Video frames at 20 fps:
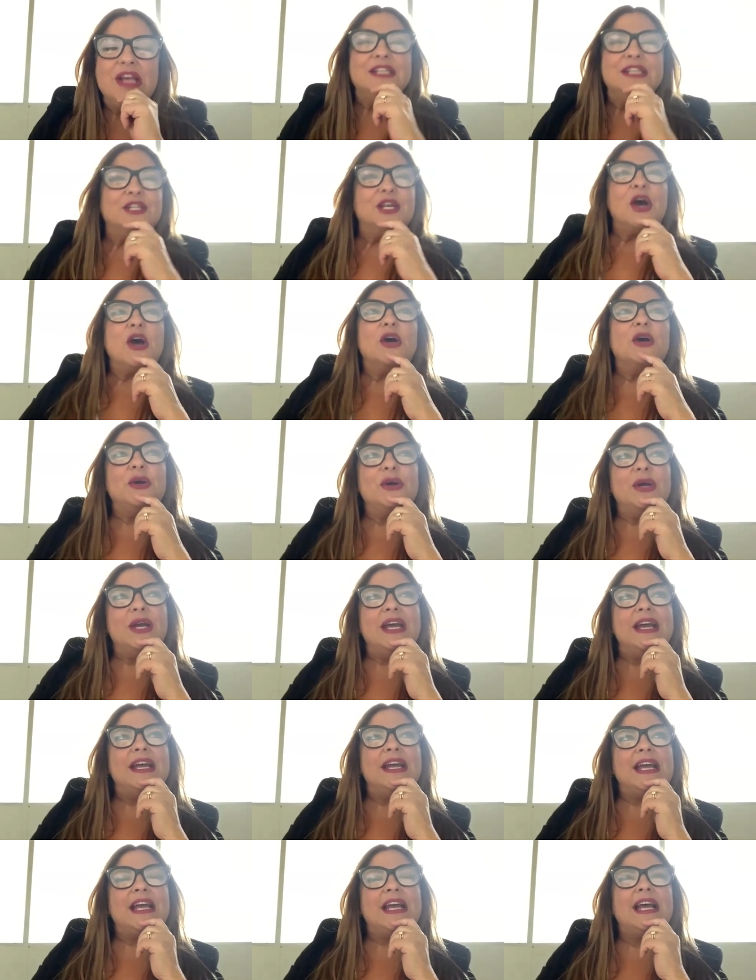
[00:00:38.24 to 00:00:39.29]
So,
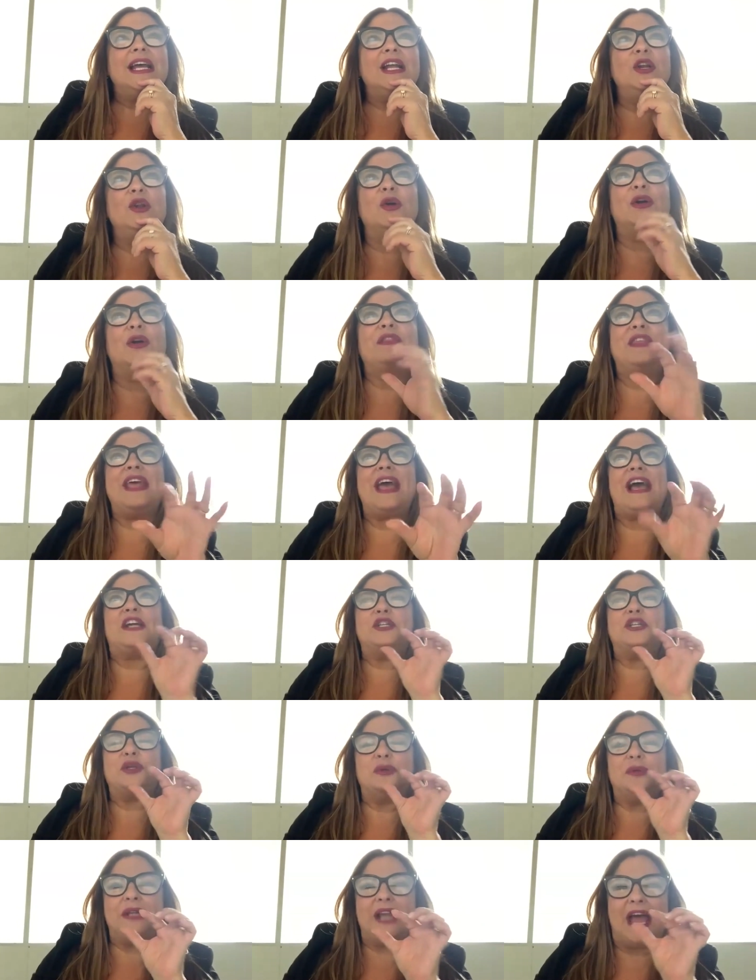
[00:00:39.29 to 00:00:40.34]
it, look, the
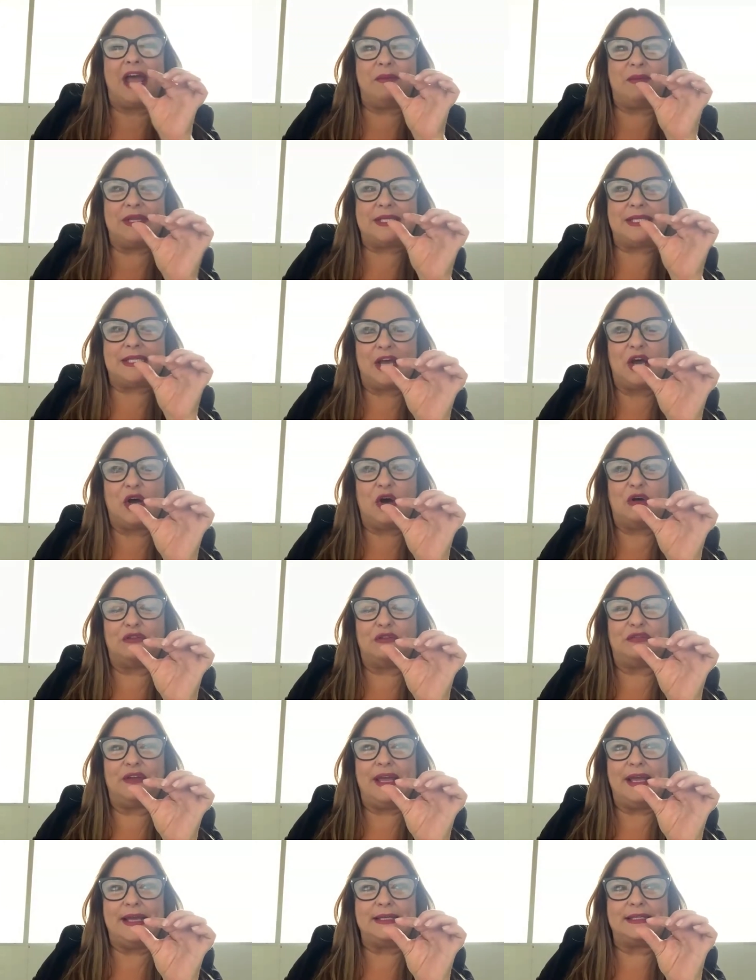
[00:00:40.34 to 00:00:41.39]
actual name itself
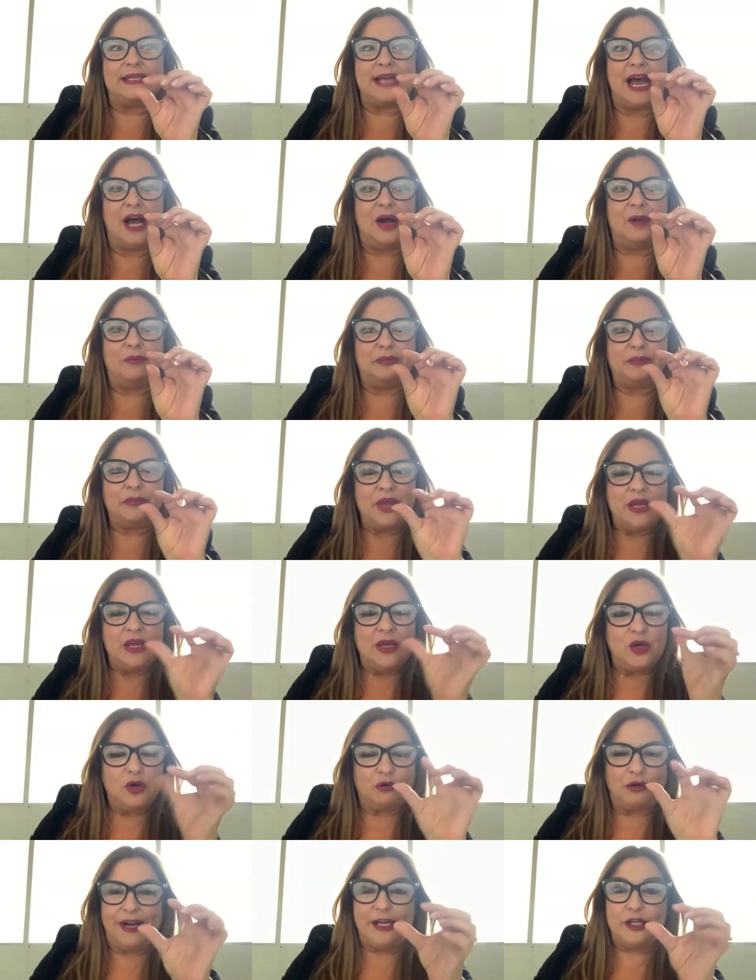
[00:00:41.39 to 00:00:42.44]
is um,
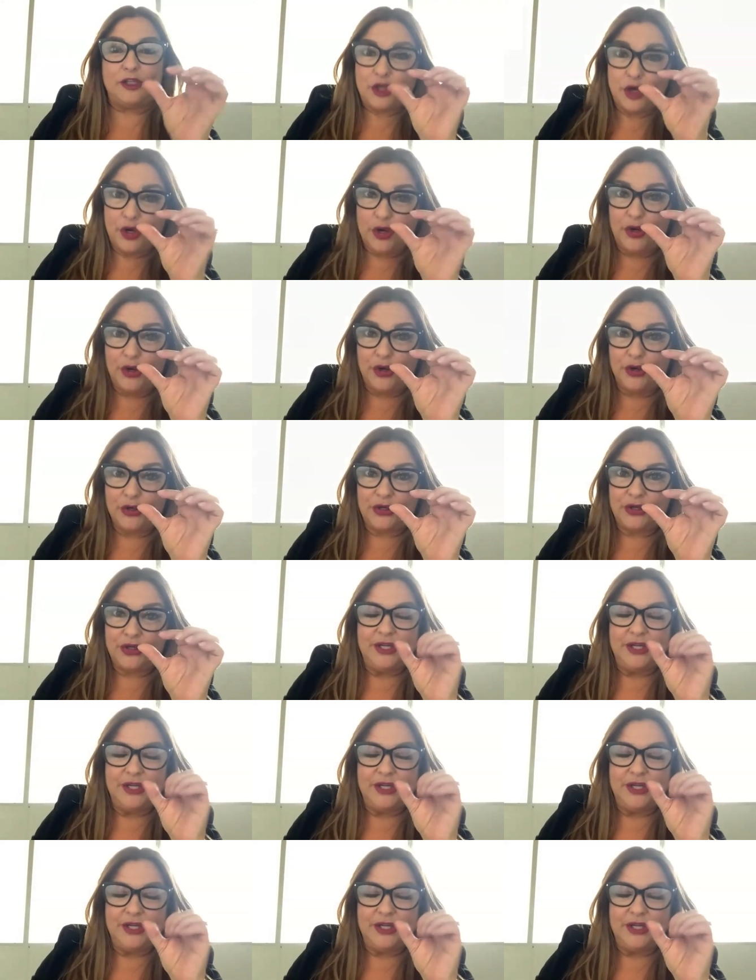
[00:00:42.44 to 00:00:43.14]
Greek Turk.